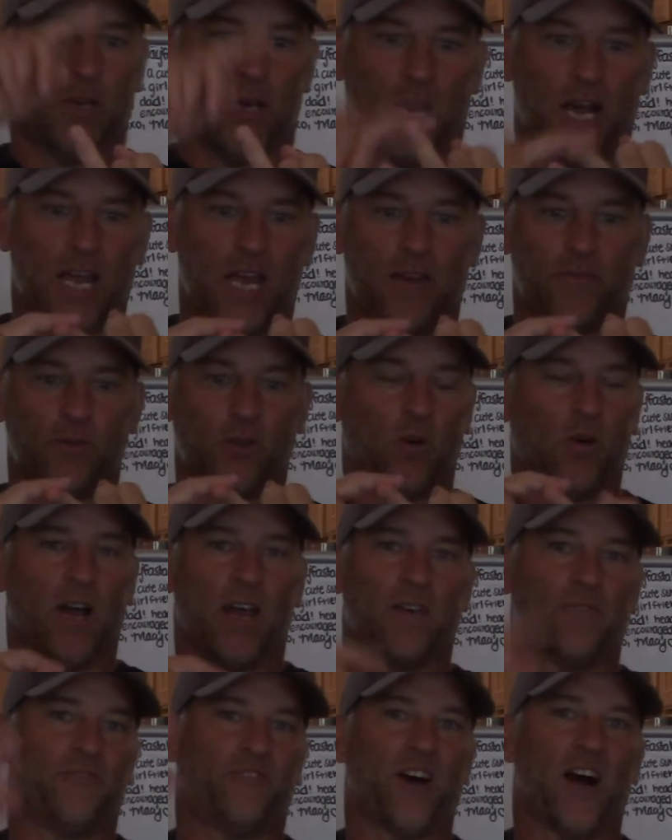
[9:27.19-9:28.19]
I
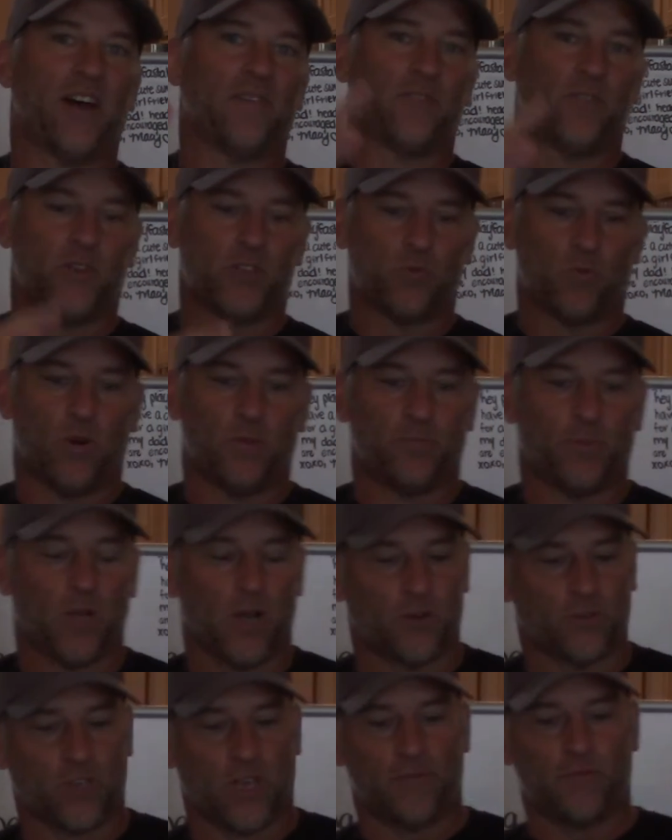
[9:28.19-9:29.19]
have 5 Division I
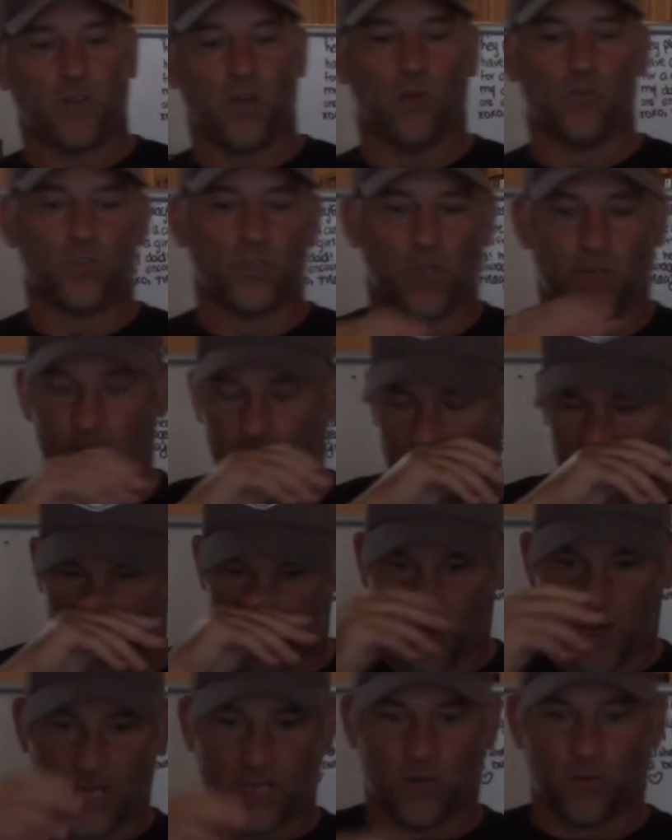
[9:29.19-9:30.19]
players I've coached
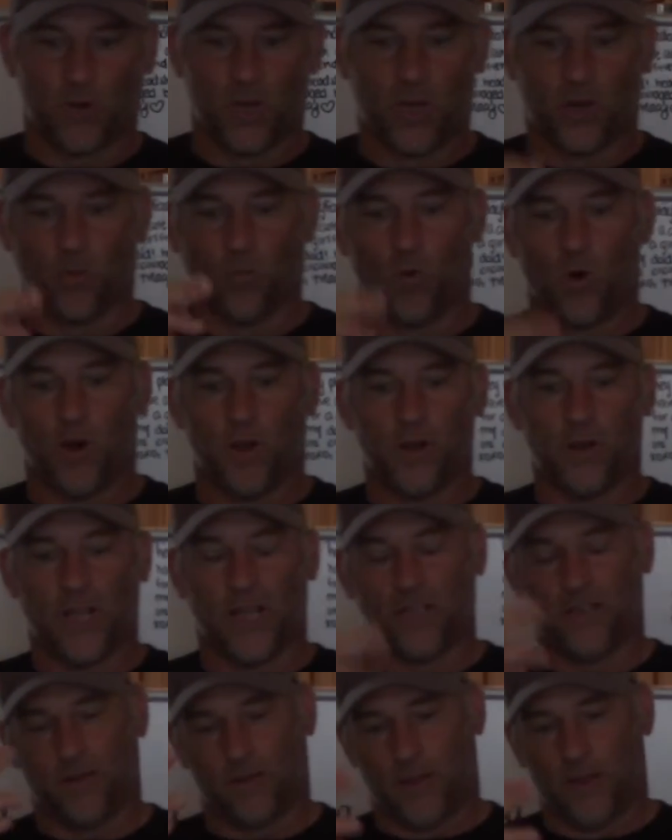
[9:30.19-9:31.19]
in my career. One
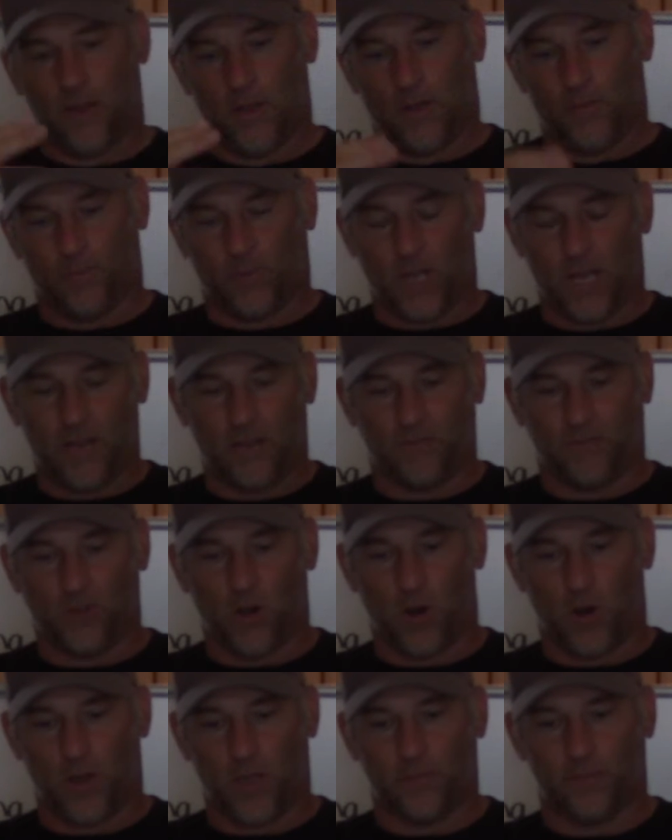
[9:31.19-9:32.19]
that played at
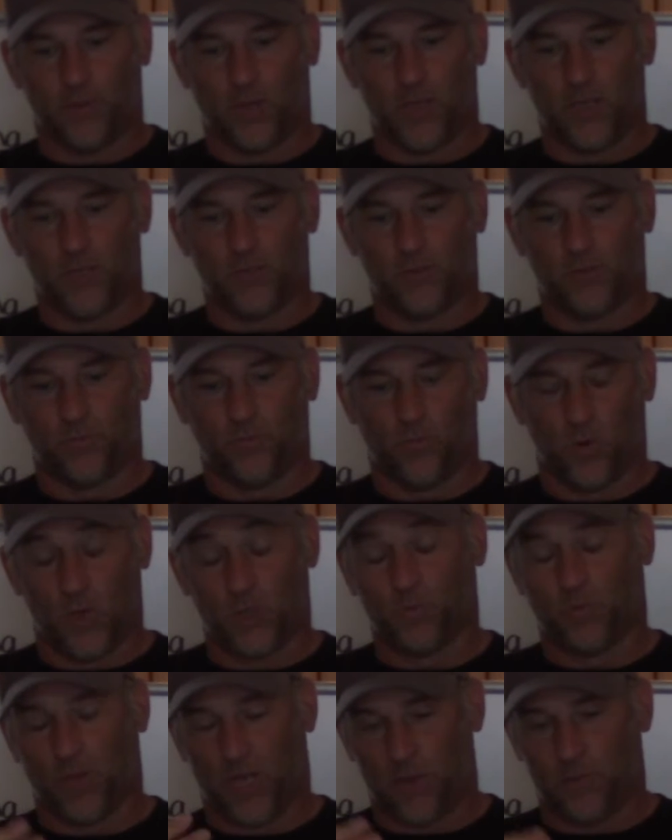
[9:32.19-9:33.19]
Florida and
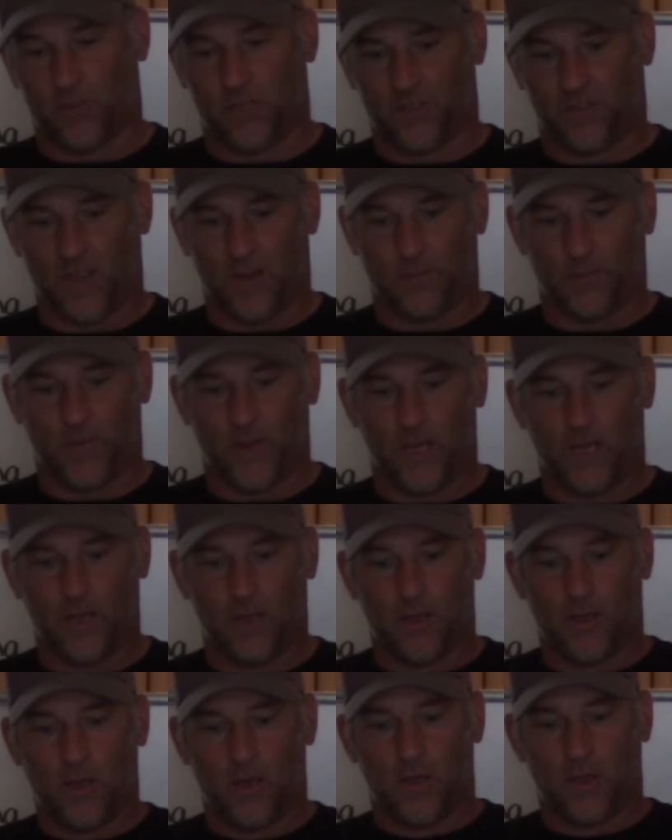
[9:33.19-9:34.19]
was playing with the Tampa
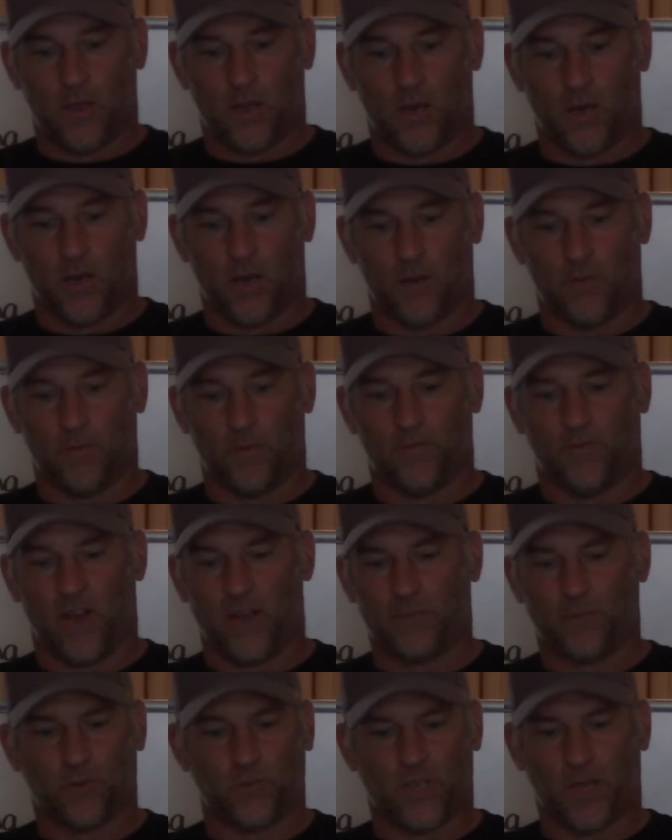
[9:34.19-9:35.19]
Bay
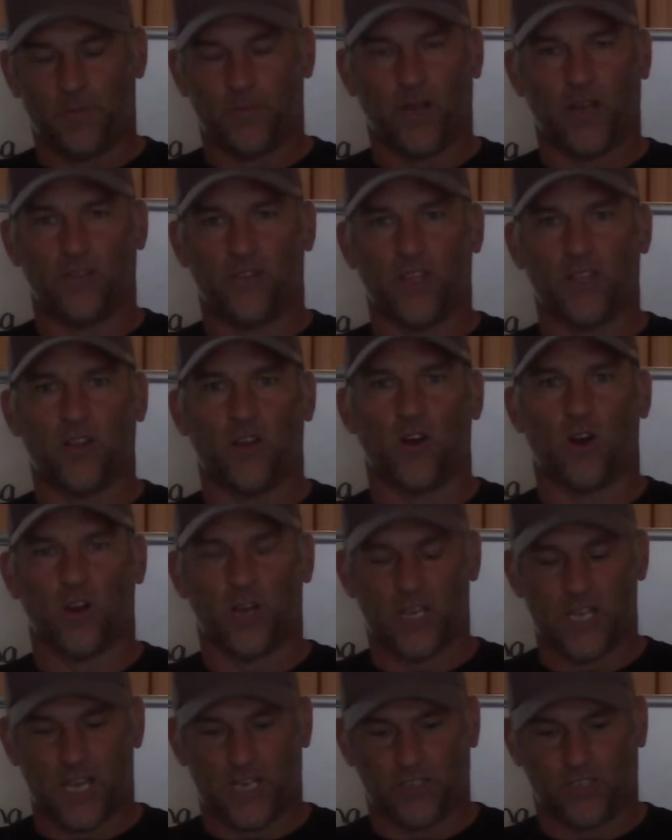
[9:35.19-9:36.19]
Vipers. I think they
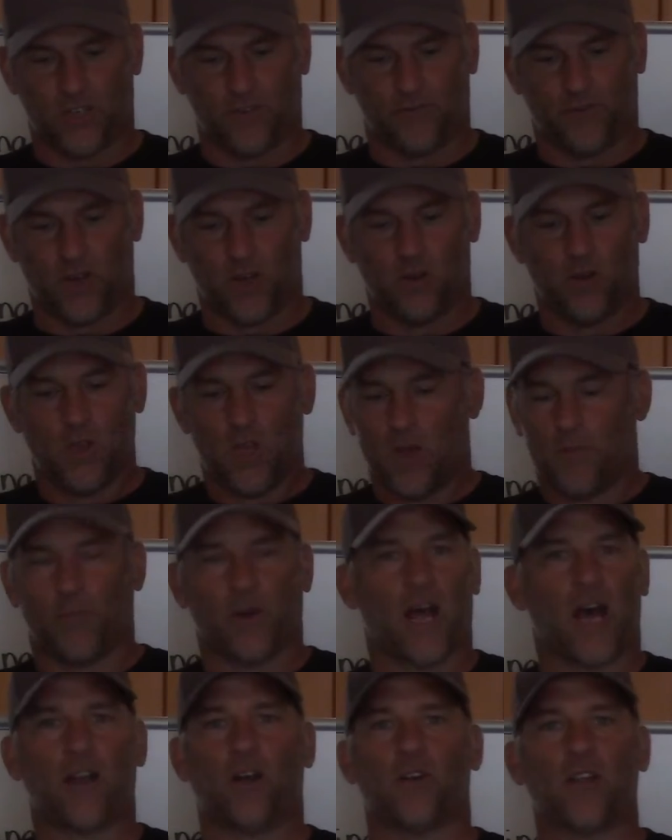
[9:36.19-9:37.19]
are in the XFL.
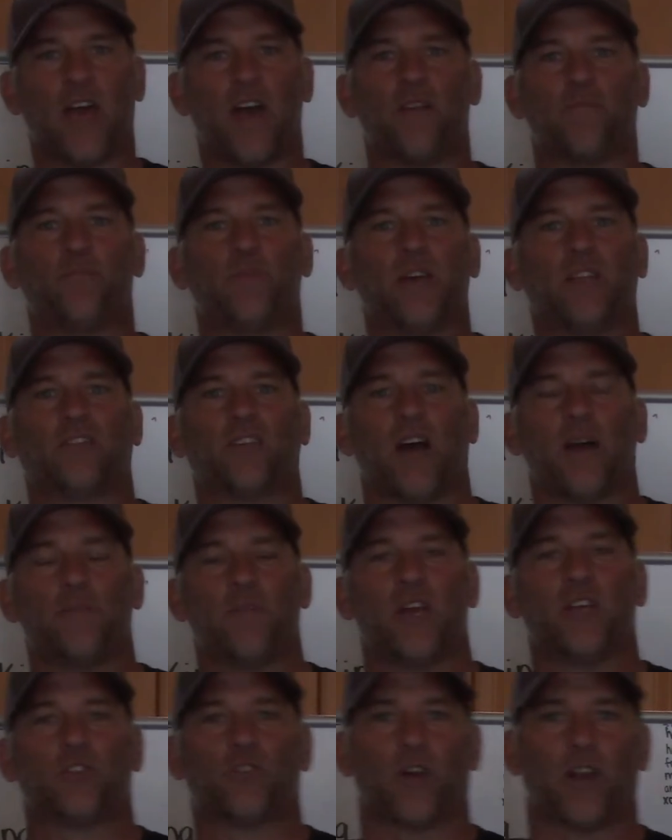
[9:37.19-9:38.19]
But I don't have
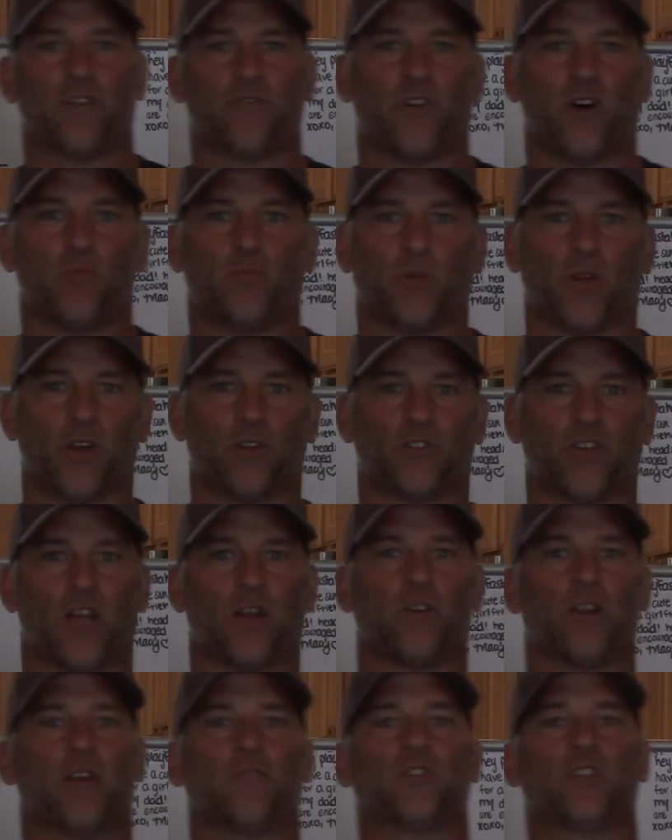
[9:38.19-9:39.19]
big-time major NFL players. I
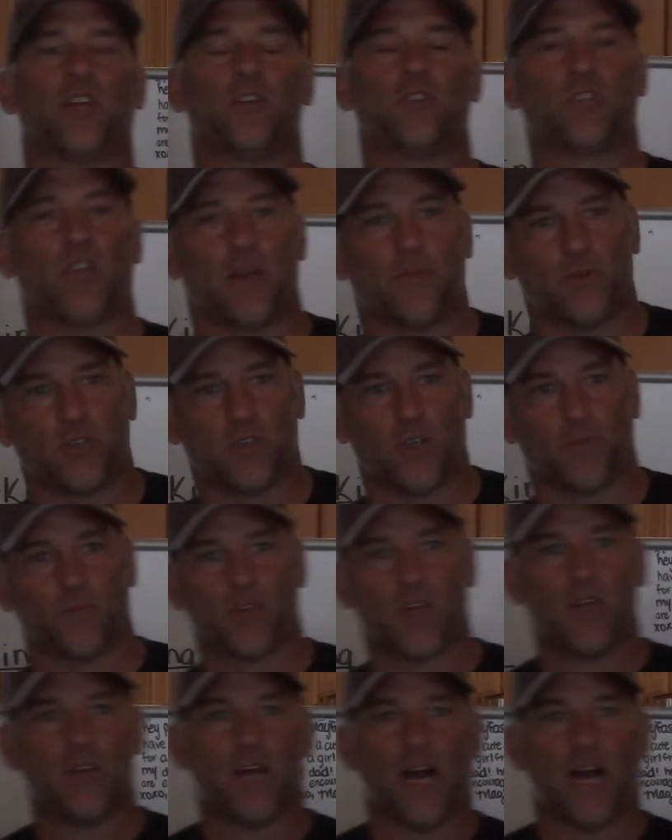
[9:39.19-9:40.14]
don't have state championships.